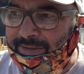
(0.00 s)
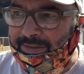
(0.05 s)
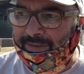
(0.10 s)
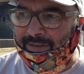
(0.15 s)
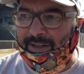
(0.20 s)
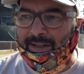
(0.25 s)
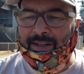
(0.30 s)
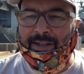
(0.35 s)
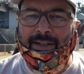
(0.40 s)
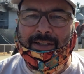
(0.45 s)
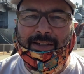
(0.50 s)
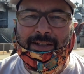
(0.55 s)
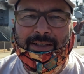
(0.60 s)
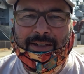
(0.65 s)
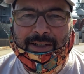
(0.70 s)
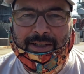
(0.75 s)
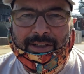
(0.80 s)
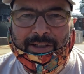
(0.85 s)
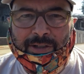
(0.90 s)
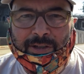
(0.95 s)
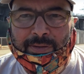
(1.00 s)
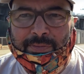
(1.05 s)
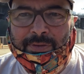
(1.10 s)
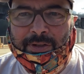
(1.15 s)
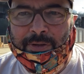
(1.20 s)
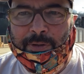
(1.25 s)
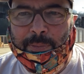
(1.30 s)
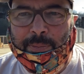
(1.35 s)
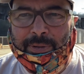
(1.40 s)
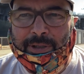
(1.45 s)
staying clear of
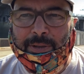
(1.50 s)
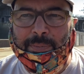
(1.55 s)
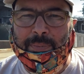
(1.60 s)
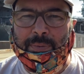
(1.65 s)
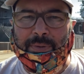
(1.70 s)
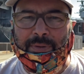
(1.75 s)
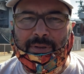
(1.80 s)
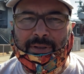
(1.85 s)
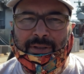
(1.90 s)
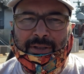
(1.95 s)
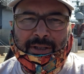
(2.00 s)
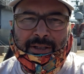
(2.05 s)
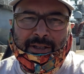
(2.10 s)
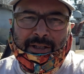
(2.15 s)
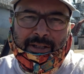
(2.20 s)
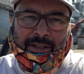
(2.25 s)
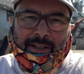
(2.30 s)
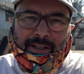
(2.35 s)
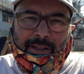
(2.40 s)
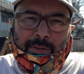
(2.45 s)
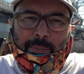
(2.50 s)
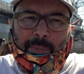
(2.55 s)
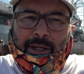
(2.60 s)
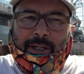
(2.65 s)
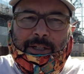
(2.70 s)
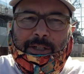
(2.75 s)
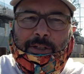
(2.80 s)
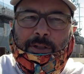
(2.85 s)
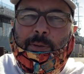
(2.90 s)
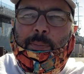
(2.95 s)
other people and
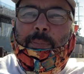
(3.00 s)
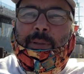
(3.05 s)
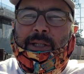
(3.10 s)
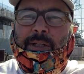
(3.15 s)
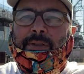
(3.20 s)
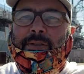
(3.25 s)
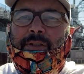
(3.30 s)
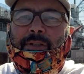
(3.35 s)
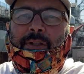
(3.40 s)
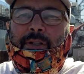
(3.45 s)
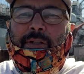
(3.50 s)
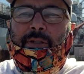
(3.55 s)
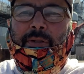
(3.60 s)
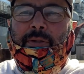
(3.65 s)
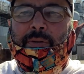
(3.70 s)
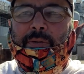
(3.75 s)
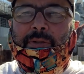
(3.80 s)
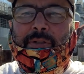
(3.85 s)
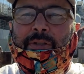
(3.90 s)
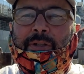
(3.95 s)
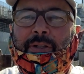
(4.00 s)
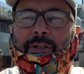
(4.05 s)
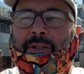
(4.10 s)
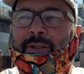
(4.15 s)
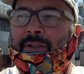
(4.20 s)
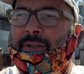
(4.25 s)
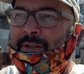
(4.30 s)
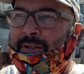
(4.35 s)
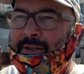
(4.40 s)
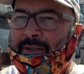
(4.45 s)
minding your P's and Q's
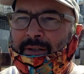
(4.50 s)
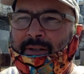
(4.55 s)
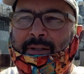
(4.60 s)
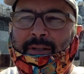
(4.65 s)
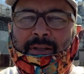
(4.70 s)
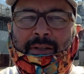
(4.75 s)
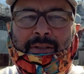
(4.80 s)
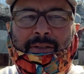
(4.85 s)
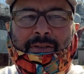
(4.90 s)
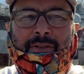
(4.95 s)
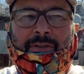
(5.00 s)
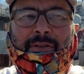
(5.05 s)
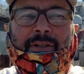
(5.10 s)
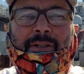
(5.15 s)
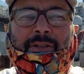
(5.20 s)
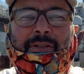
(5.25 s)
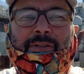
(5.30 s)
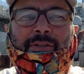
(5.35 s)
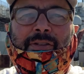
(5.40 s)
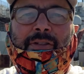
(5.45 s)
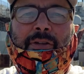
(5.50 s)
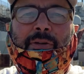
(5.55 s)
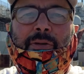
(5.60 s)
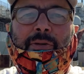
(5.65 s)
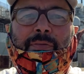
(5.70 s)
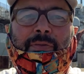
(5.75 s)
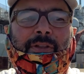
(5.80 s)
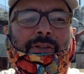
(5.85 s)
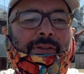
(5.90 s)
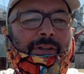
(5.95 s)
during this
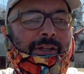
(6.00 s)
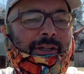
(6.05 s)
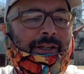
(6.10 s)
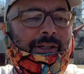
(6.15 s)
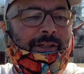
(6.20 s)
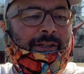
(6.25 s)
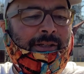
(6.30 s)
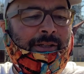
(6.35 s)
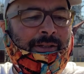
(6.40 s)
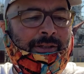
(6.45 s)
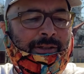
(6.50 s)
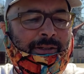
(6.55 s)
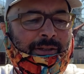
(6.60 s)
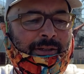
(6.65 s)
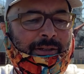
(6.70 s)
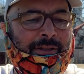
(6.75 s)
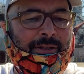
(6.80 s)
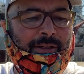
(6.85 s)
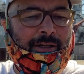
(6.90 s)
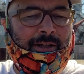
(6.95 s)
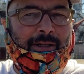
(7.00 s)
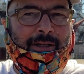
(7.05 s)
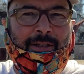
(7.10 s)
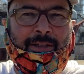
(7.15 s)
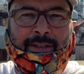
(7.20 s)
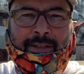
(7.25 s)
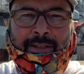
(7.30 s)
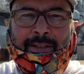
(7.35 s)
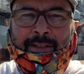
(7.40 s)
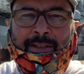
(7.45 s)
COVID thing. And
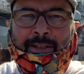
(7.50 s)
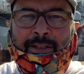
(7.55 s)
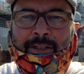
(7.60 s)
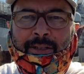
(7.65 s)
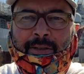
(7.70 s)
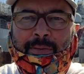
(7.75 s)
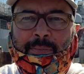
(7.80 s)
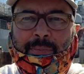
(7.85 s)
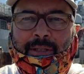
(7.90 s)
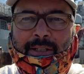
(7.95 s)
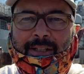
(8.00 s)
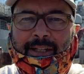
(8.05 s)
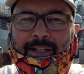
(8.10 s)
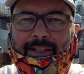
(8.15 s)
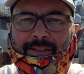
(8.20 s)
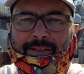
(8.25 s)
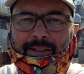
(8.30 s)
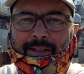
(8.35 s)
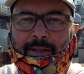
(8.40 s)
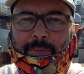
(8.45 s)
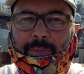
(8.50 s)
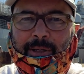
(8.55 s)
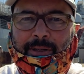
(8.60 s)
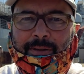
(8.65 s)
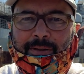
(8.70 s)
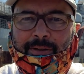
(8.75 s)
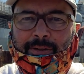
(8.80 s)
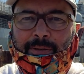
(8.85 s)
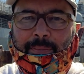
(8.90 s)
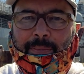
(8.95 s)
but like I said, I'm
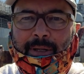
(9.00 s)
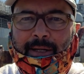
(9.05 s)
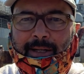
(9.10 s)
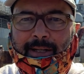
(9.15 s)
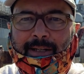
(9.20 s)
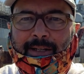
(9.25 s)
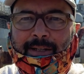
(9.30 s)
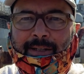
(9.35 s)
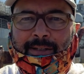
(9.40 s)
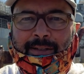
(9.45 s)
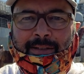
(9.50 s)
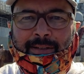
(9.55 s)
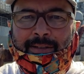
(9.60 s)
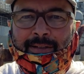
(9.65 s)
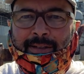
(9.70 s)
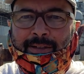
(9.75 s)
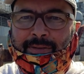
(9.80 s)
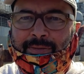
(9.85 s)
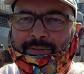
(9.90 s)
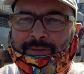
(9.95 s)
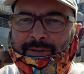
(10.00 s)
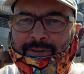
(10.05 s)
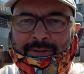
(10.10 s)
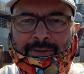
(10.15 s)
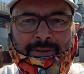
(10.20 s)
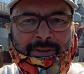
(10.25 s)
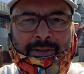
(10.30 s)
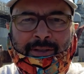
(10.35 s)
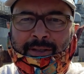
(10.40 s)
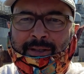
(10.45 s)
out on a bike. I don't
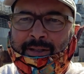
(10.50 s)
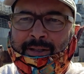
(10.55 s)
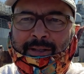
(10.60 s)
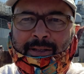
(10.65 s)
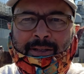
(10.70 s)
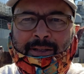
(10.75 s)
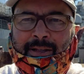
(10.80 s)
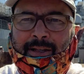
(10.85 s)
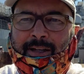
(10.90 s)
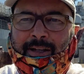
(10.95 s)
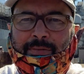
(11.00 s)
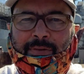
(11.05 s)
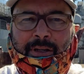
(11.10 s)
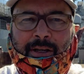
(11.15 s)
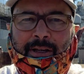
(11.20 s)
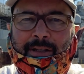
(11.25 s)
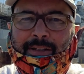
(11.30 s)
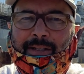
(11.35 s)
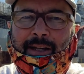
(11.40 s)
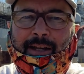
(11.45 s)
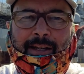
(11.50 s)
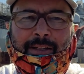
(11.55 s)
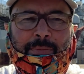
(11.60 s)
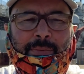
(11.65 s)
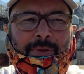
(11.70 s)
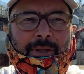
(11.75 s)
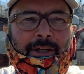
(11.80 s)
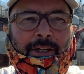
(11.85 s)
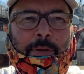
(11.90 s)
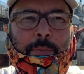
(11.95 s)
have contact
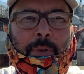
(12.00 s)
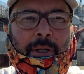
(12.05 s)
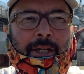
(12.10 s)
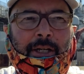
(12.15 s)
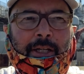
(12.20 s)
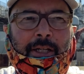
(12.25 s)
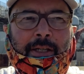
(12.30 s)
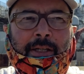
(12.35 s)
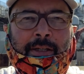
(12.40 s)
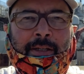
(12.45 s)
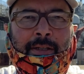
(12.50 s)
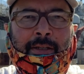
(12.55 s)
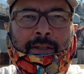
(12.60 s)
with anybody.